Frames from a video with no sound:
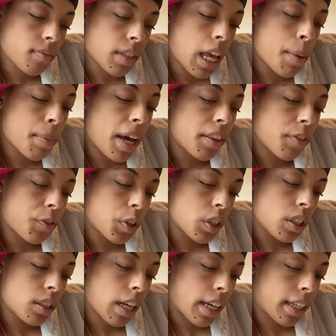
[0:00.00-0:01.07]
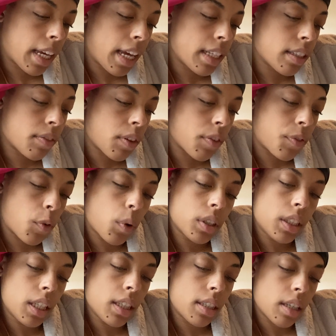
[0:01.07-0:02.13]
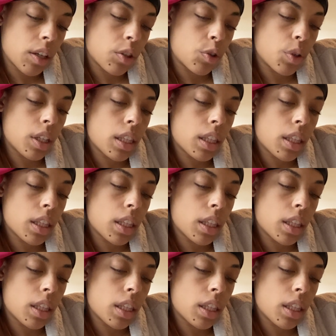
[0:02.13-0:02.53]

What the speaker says: And by the first decades of the 14th century,